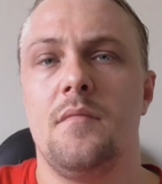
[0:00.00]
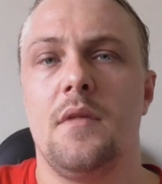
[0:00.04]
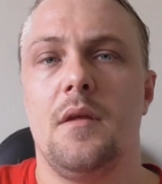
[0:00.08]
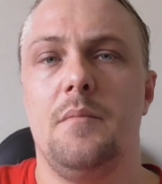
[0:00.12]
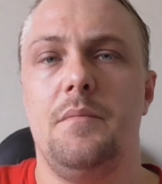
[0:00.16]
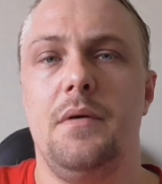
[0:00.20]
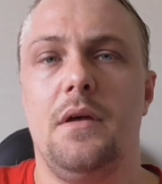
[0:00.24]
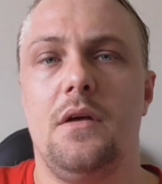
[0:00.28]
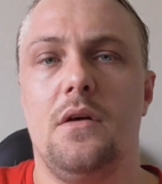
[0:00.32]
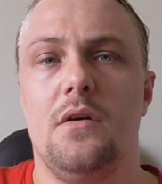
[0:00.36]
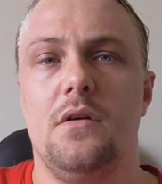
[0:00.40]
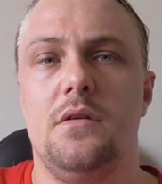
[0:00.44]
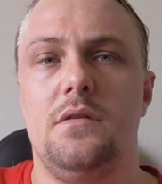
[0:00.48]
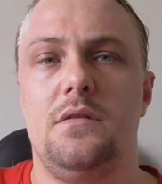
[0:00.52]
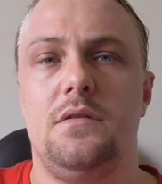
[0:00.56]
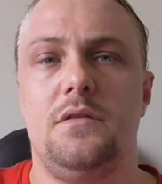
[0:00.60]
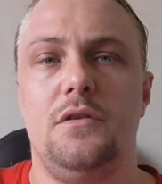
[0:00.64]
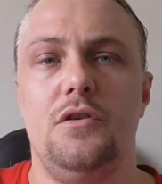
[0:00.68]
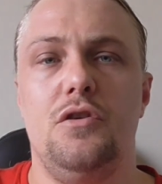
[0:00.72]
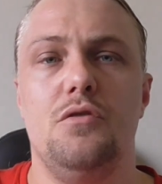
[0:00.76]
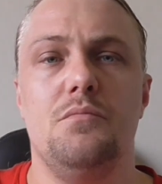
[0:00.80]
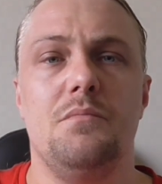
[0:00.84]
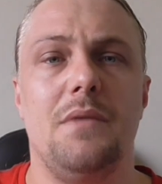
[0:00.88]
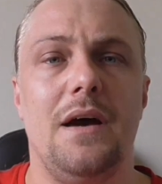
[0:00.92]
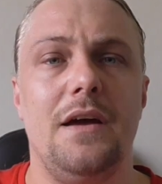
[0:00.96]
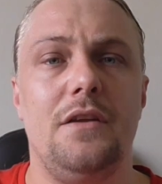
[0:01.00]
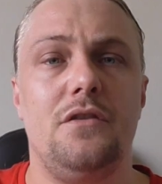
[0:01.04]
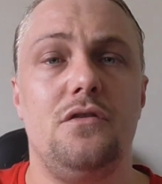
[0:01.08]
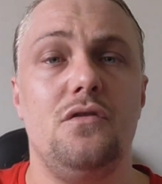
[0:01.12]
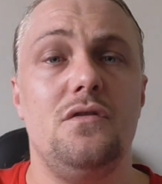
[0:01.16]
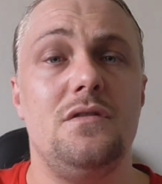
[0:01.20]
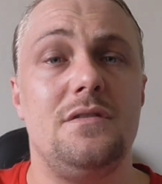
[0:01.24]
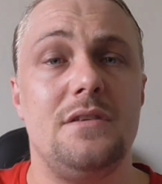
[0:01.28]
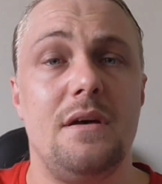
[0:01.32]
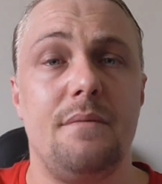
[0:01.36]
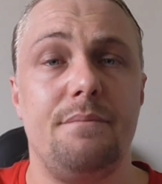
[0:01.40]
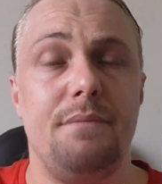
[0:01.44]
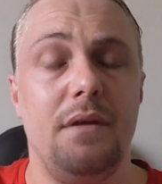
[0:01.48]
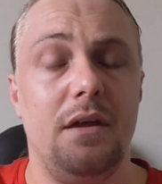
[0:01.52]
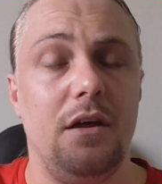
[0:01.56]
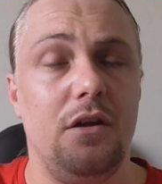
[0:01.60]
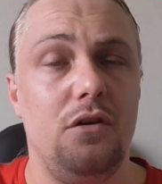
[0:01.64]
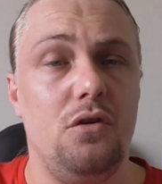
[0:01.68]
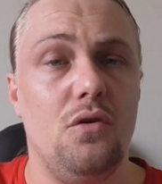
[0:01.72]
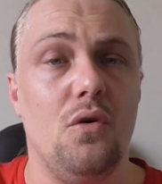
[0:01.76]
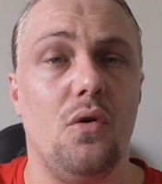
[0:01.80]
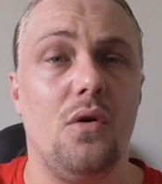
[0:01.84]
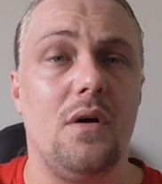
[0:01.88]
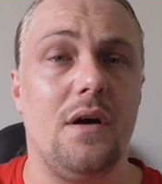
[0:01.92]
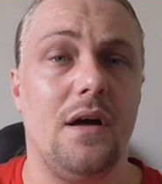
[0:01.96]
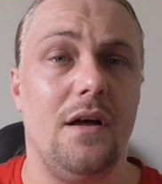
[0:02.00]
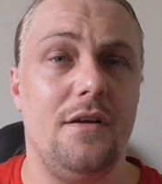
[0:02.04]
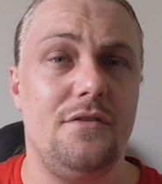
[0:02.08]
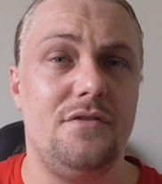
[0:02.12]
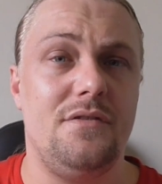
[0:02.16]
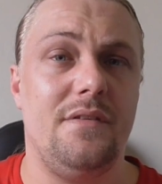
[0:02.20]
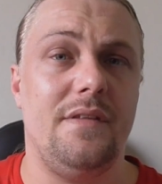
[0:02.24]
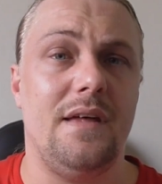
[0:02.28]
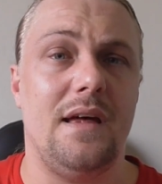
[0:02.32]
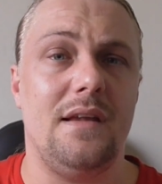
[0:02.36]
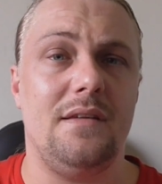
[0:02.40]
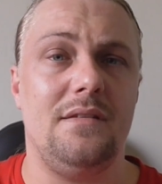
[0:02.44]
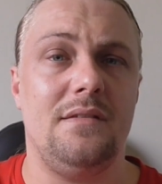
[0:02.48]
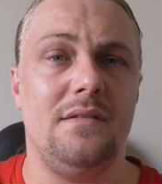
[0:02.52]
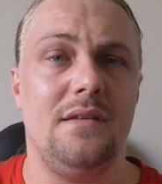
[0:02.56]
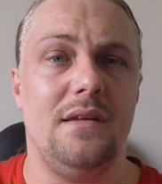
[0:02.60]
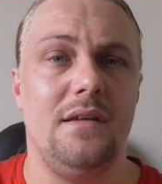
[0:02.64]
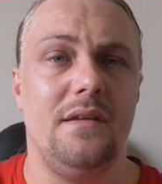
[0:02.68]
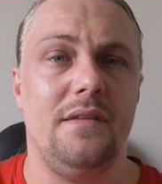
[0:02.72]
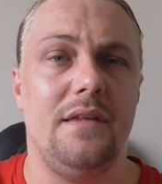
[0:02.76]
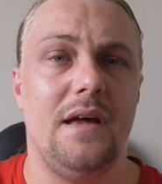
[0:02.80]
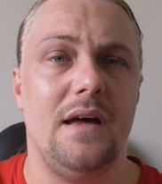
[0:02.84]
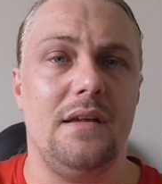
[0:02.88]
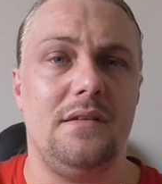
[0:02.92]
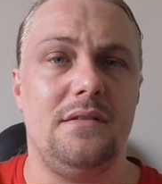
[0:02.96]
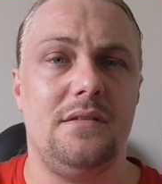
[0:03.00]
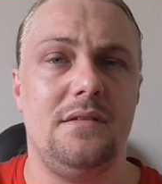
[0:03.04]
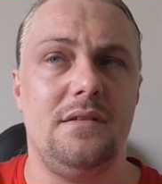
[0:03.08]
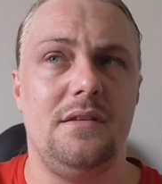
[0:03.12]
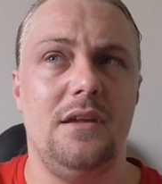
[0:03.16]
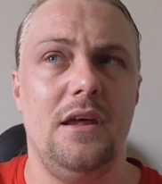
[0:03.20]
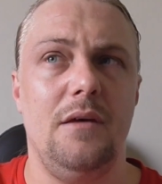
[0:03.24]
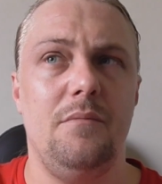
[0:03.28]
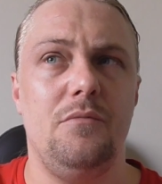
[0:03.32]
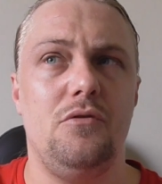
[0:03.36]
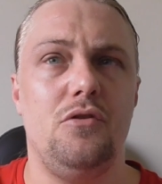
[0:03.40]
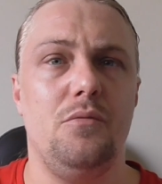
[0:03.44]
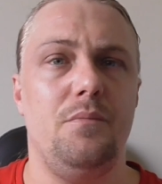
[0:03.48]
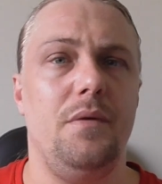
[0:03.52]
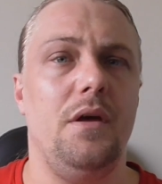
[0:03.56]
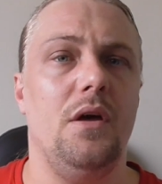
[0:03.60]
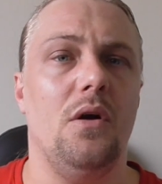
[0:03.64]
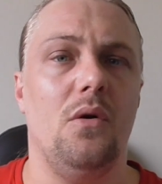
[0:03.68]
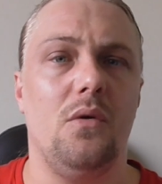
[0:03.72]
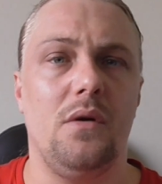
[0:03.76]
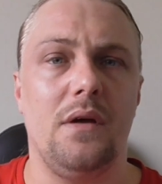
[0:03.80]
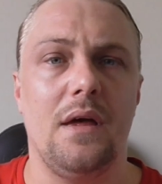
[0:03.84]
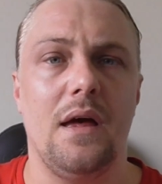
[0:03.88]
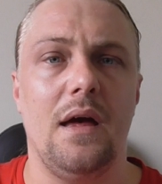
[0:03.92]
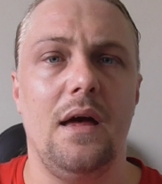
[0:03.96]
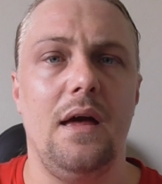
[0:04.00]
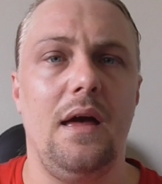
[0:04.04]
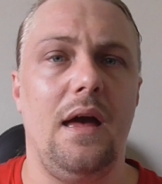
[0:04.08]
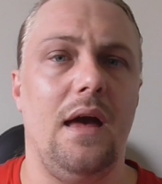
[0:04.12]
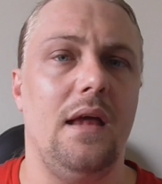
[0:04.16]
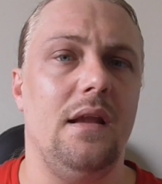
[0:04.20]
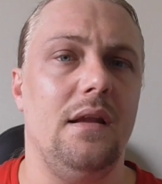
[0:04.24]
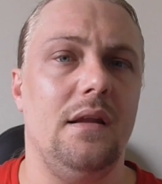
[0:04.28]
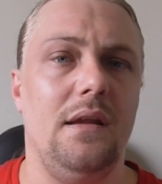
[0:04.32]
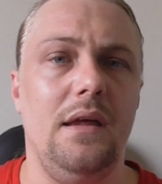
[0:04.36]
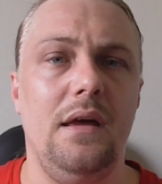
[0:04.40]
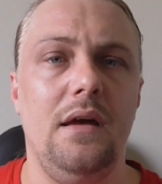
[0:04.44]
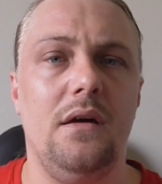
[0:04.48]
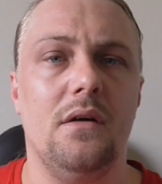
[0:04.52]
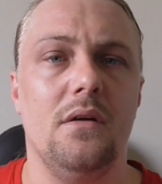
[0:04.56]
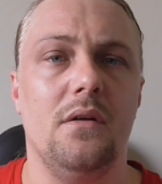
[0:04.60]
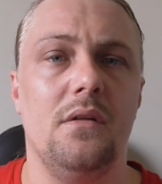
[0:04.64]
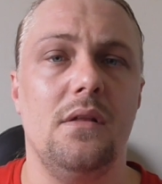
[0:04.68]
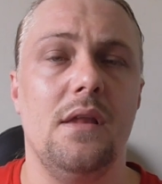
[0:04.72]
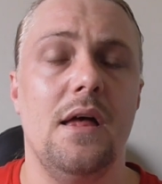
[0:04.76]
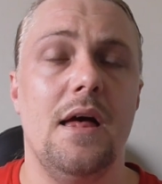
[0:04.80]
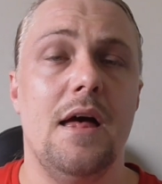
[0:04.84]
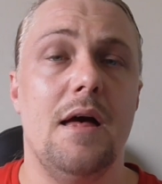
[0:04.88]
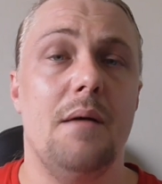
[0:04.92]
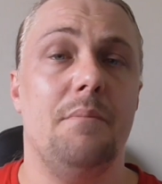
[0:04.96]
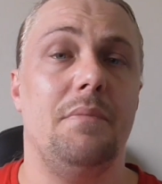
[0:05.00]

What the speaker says: Because you might do something in your country that's deemed to be okay and legal,